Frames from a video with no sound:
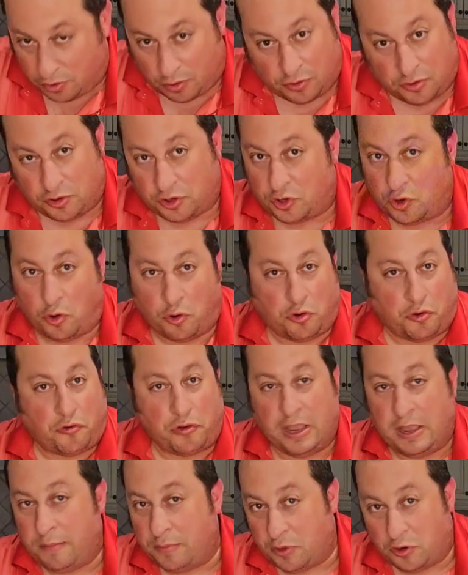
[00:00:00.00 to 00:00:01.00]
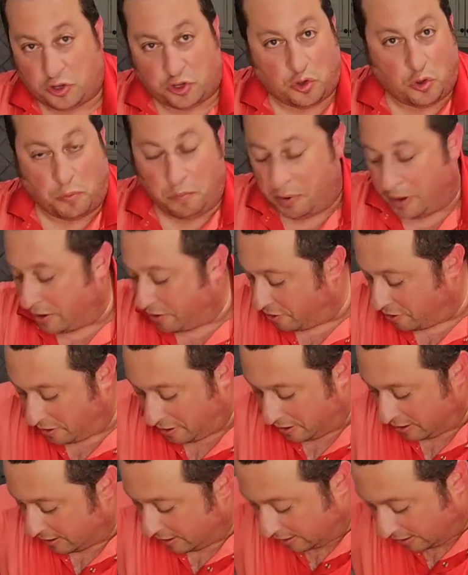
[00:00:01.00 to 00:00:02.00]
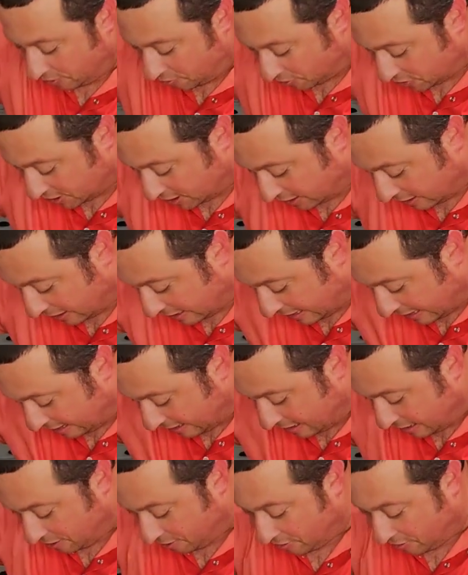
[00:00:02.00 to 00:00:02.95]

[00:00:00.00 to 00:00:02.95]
There's no cream, there's no butter, there's none of that in here.